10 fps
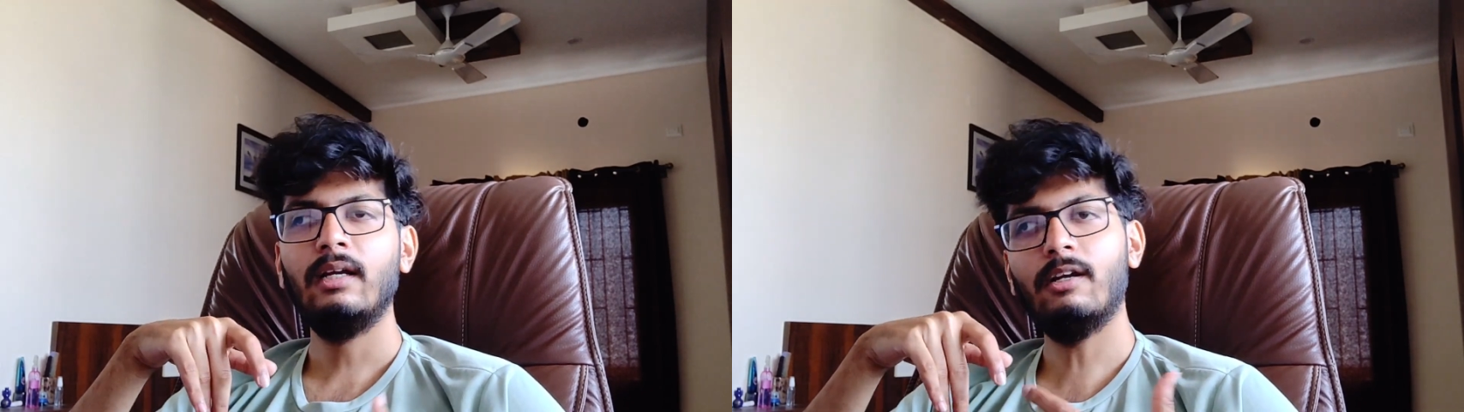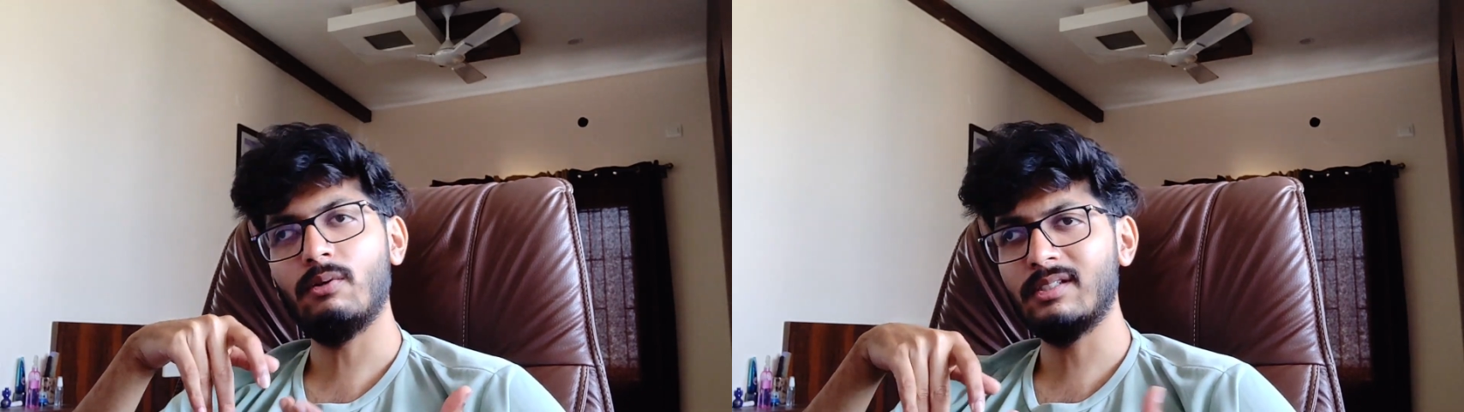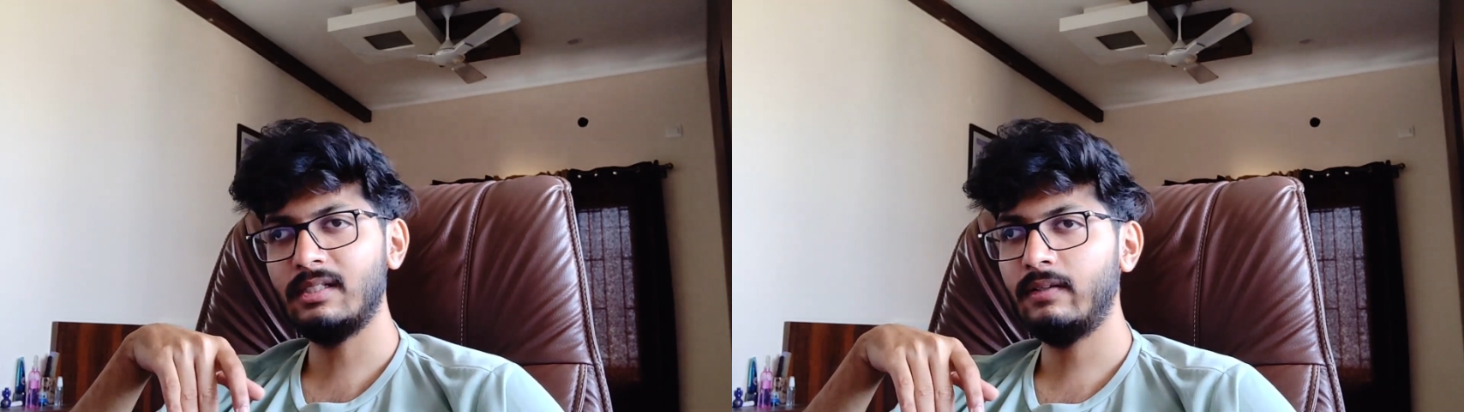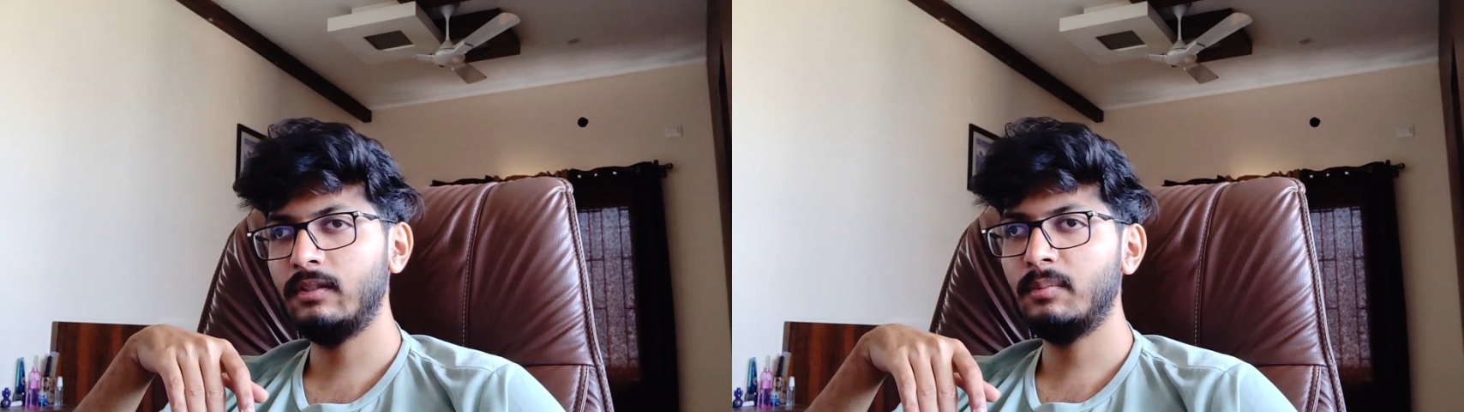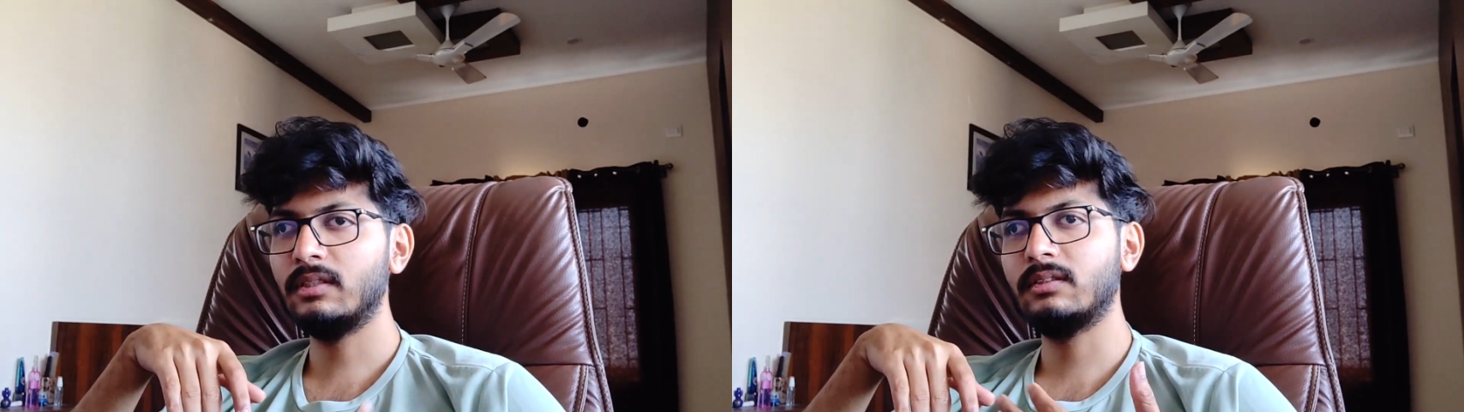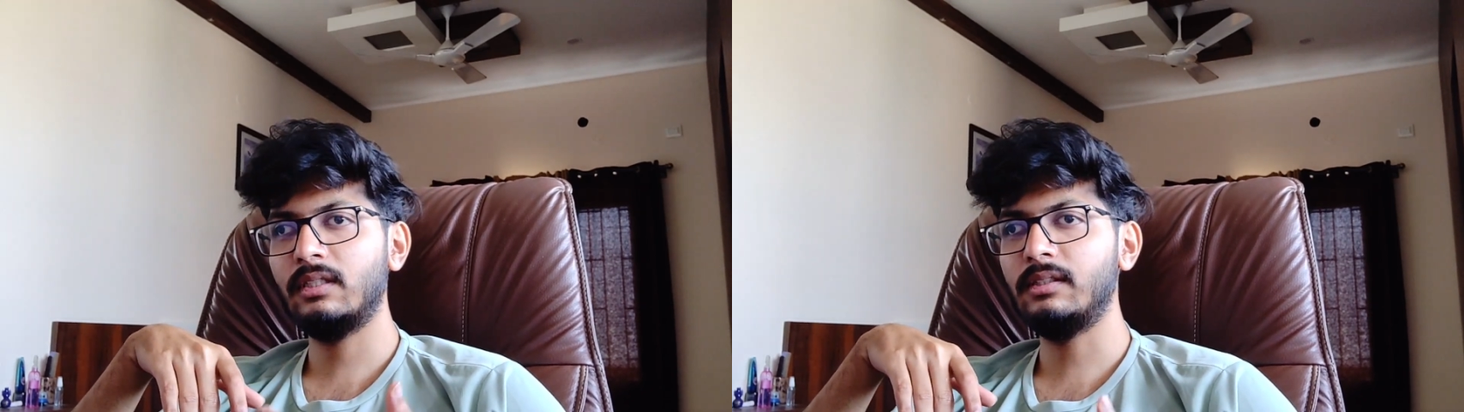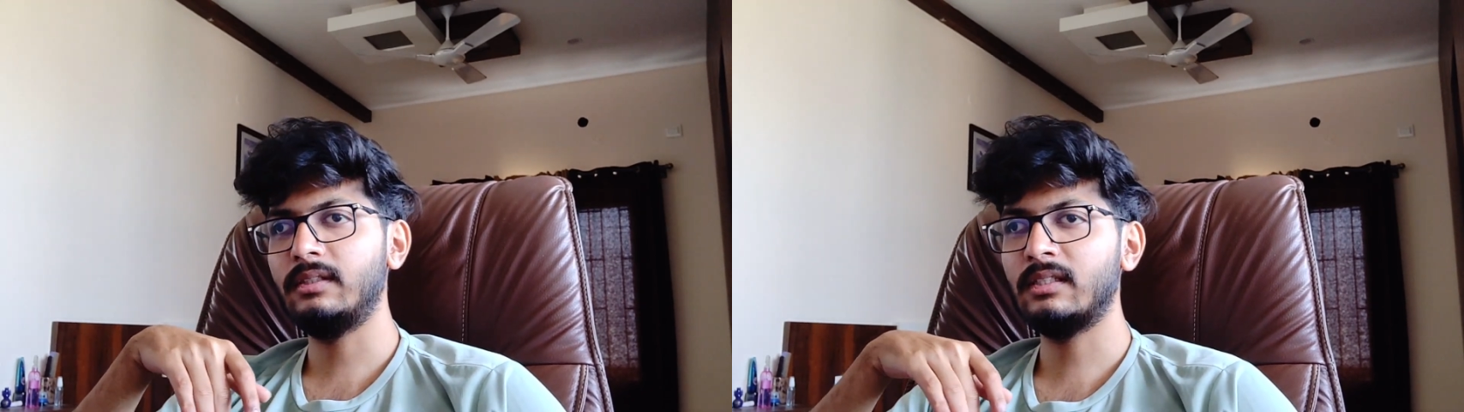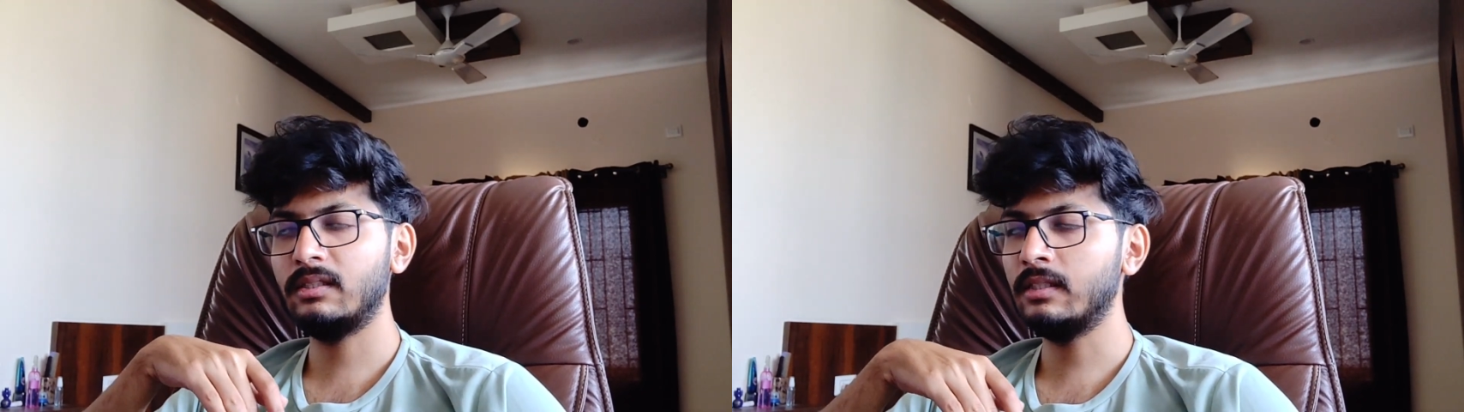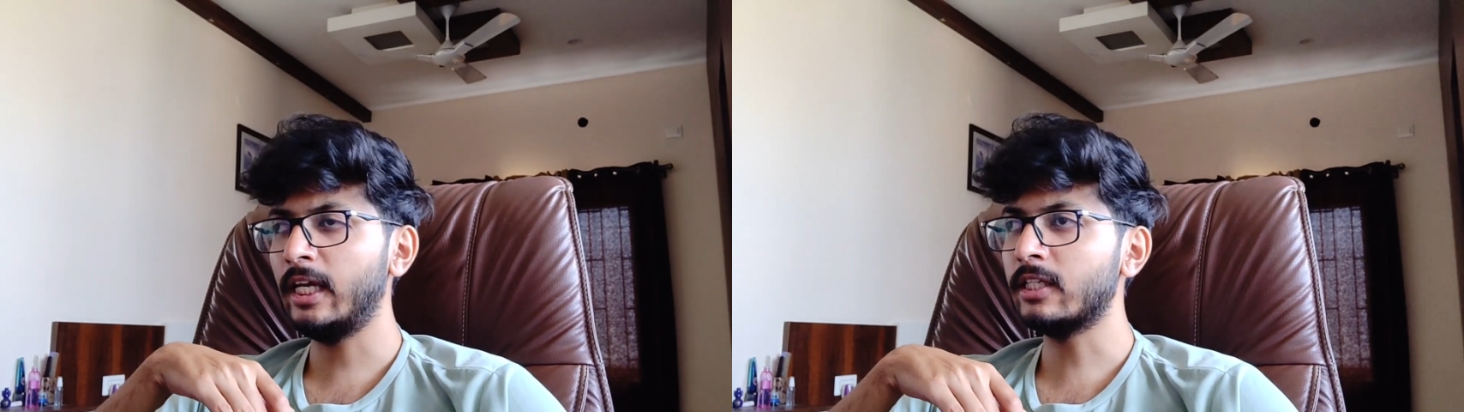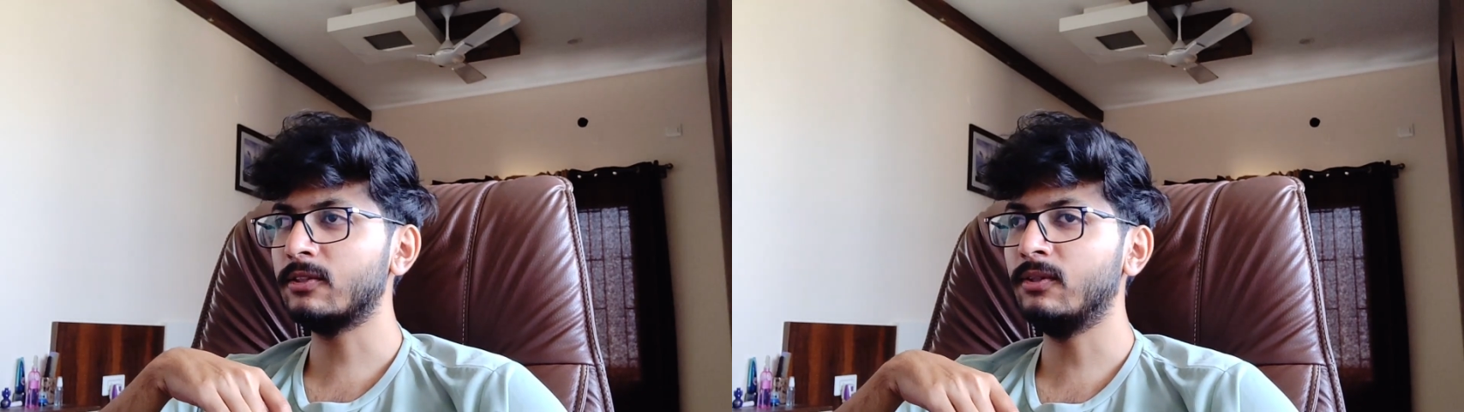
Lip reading: It was level, but still just in case.